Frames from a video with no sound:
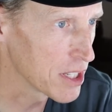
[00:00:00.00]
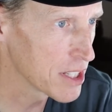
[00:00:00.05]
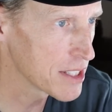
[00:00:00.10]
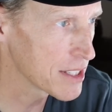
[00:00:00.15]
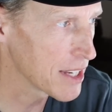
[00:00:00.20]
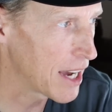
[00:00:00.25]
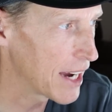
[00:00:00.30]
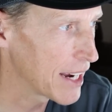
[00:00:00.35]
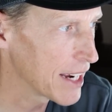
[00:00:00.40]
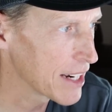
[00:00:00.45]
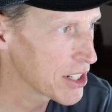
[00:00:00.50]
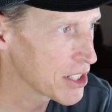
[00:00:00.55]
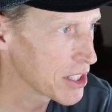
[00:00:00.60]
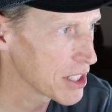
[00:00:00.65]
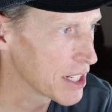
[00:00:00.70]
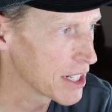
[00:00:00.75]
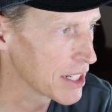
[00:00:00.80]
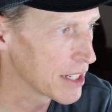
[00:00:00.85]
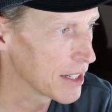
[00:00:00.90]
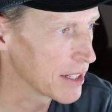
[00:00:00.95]
this, I
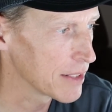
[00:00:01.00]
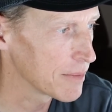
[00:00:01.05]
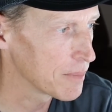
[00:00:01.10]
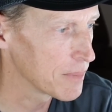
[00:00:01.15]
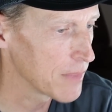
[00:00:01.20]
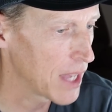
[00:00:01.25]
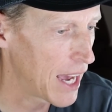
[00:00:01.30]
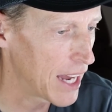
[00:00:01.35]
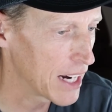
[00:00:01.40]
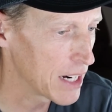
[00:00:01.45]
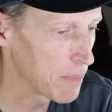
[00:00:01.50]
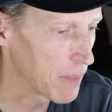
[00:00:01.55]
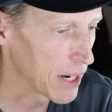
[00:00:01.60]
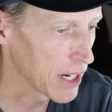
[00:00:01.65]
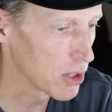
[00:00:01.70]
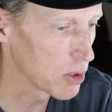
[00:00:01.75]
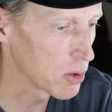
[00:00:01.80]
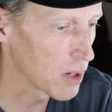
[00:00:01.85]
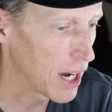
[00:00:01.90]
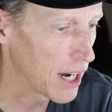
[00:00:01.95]
actually added
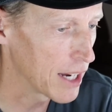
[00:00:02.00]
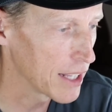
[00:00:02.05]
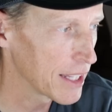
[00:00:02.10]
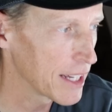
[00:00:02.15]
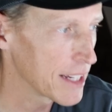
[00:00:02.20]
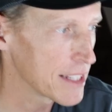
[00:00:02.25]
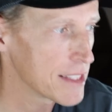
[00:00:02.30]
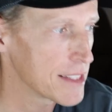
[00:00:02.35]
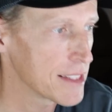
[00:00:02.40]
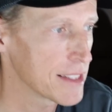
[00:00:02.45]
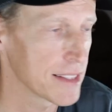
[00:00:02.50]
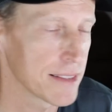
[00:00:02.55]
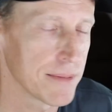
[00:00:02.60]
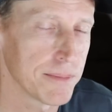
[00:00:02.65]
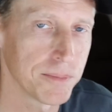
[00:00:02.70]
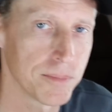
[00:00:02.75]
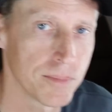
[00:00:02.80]
my own highlights.